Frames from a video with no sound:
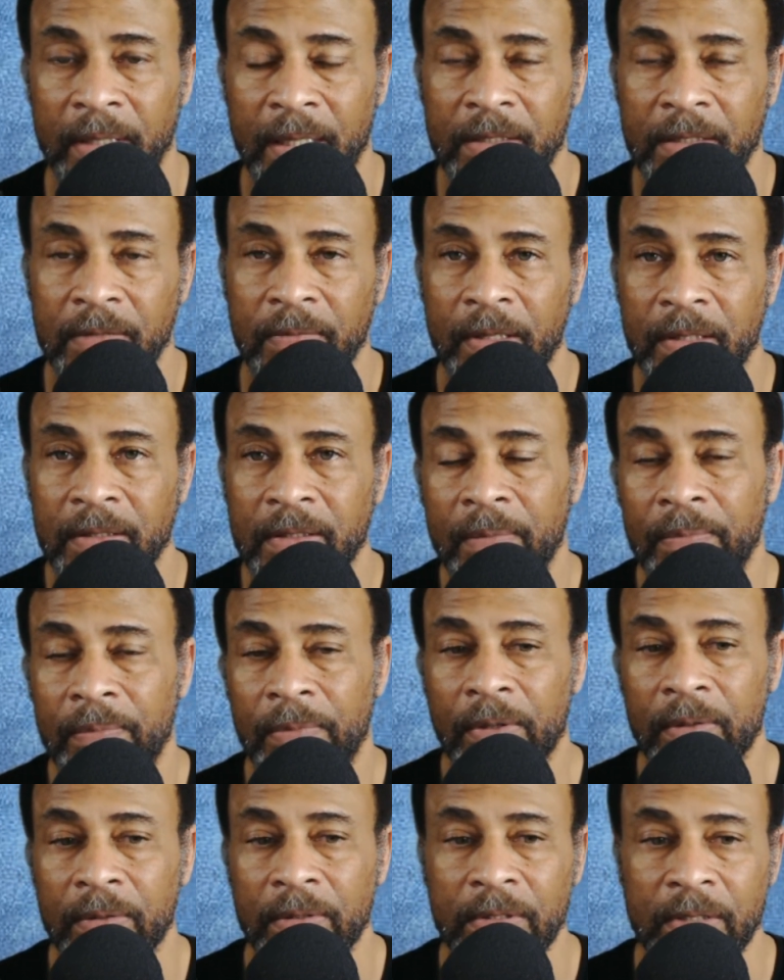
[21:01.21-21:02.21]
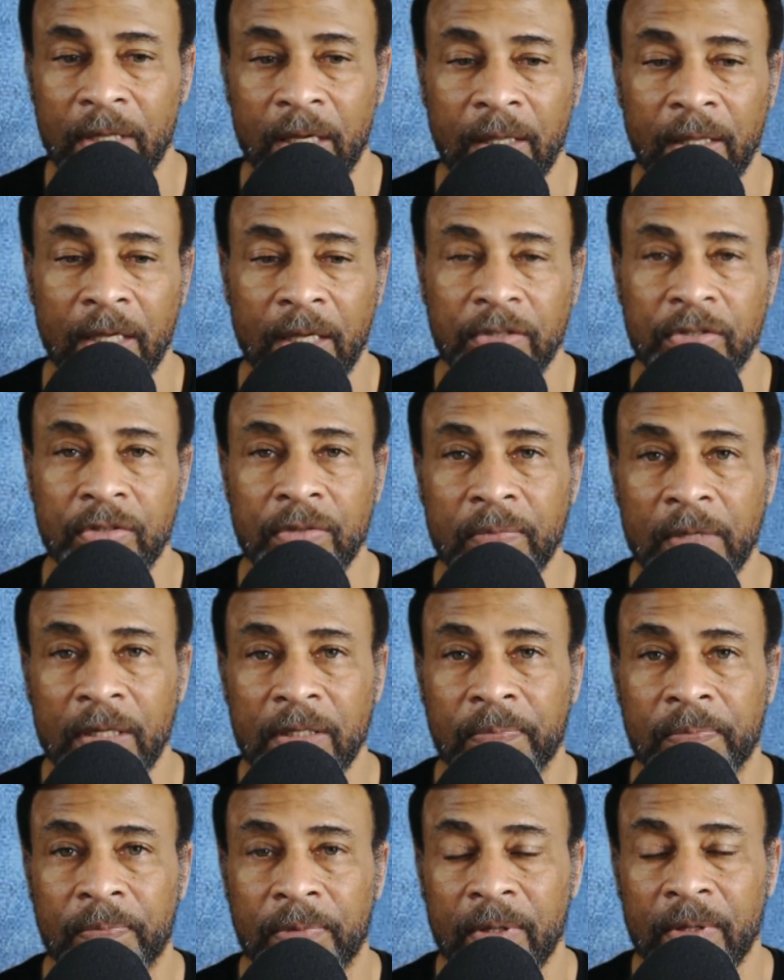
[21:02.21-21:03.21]
That's why some brokers say that you
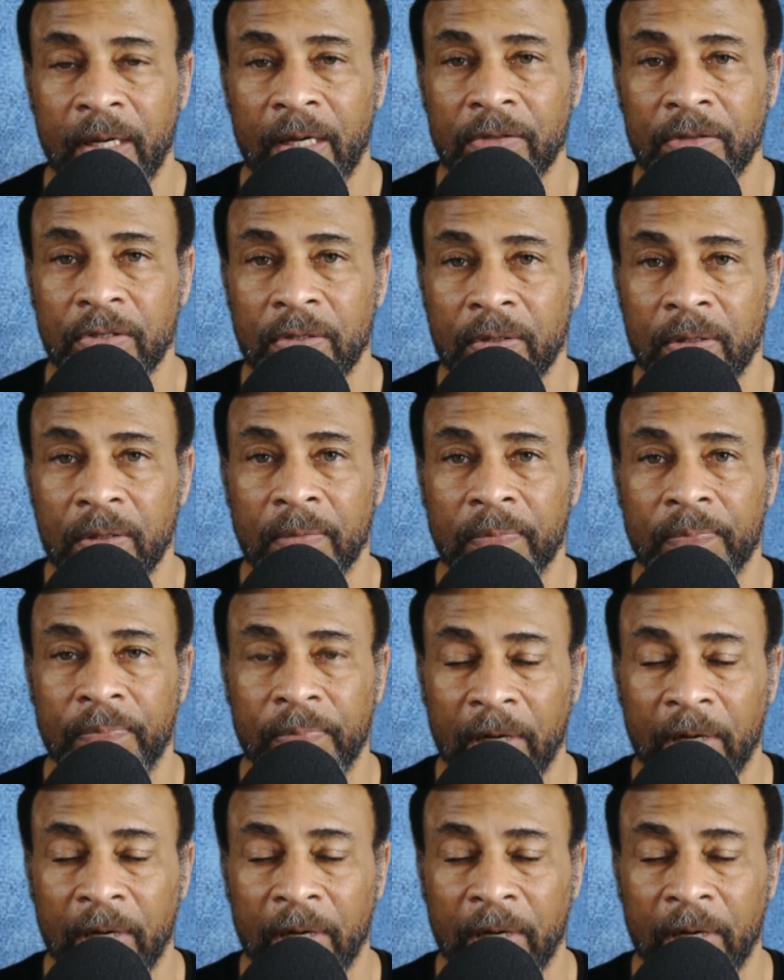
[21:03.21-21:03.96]
must print out your